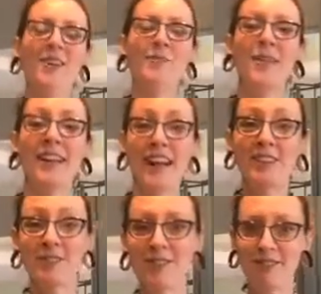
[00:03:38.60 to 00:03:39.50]
Oh my
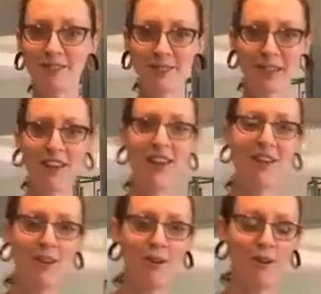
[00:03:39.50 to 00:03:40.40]
gosh, what is wrong with me?
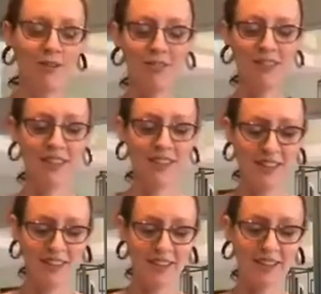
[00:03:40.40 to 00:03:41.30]

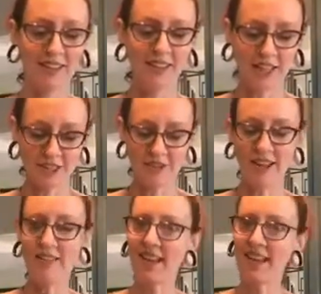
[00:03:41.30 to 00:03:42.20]

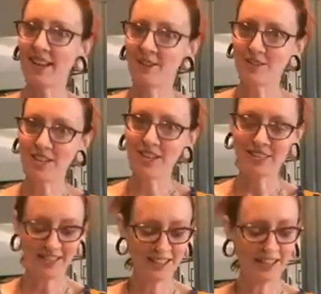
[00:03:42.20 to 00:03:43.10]
Cholesterol, thank you.
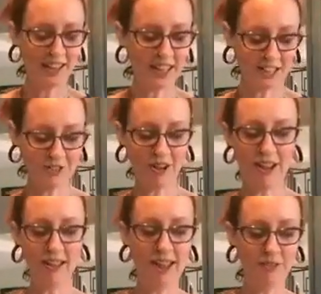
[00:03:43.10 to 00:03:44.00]
Jeez,
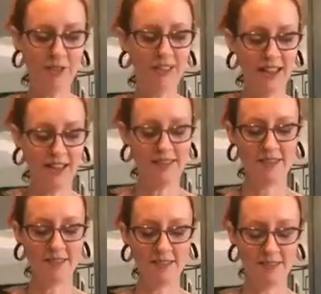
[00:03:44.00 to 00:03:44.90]
cholesterol levels
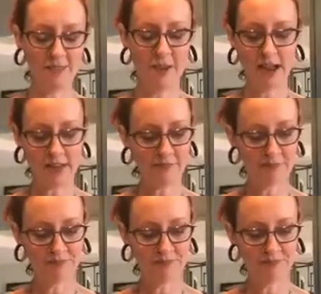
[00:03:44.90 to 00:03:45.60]
in the body.